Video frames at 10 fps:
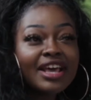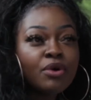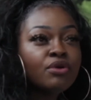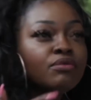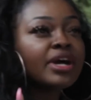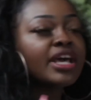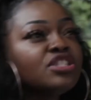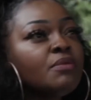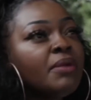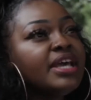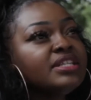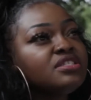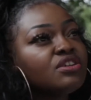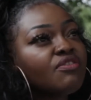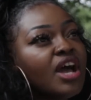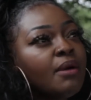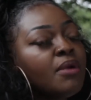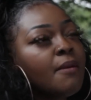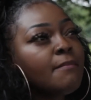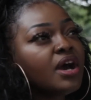Well, okay. So my Instagram,
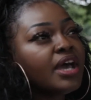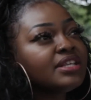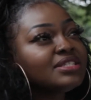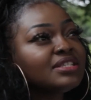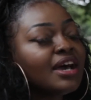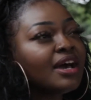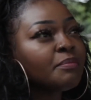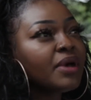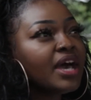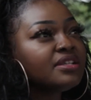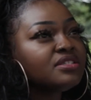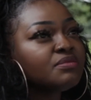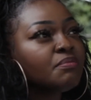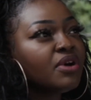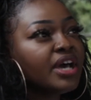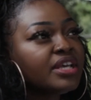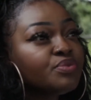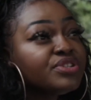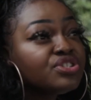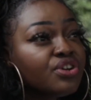my Snap, and my
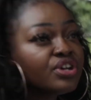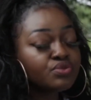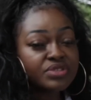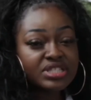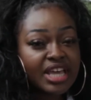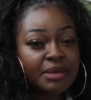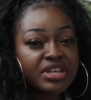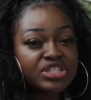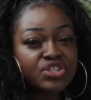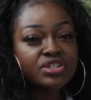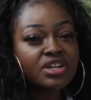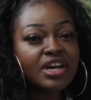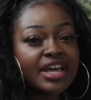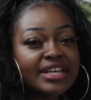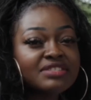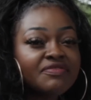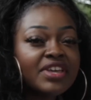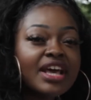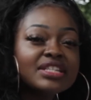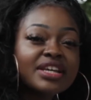Twitter is all the same. It's Sonia
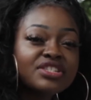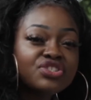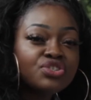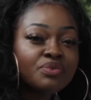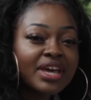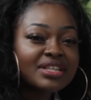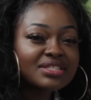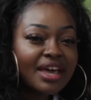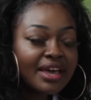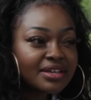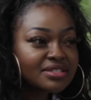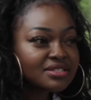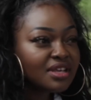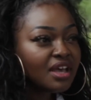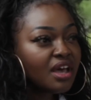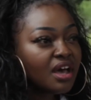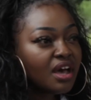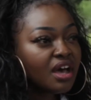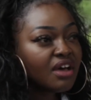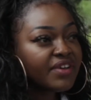SVS92XX.
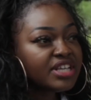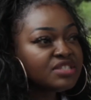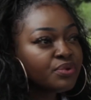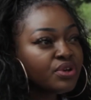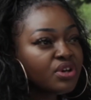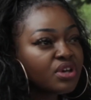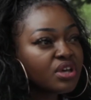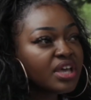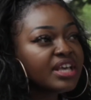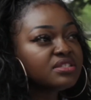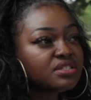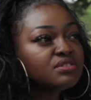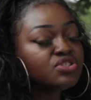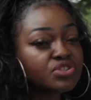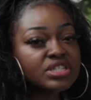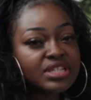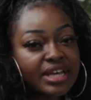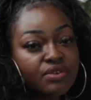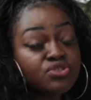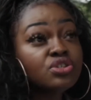Facebook is Sonia
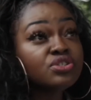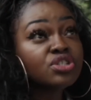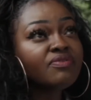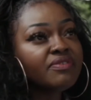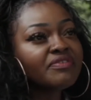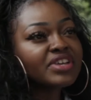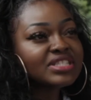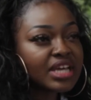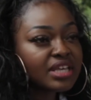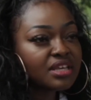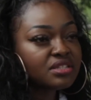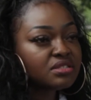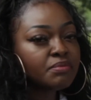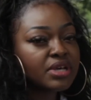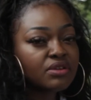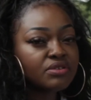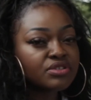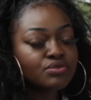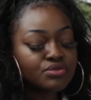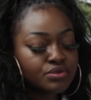Saki, or Sonia Sophie Vivica Saki is better long.
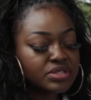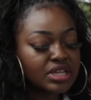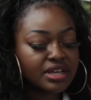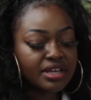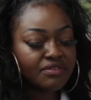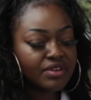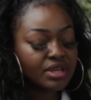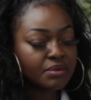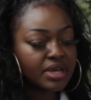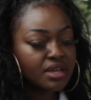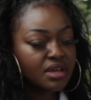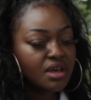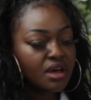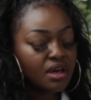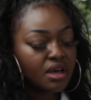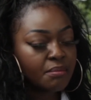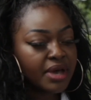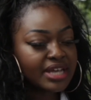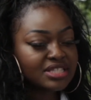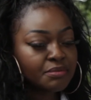You'll see that here anyway. My
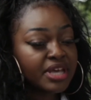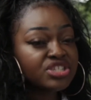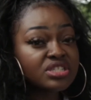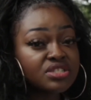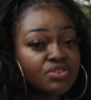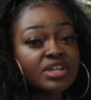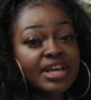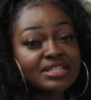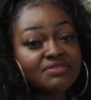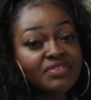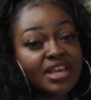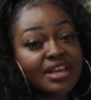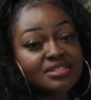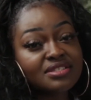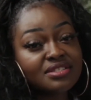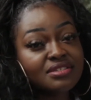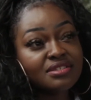acting page is Sonia SVS.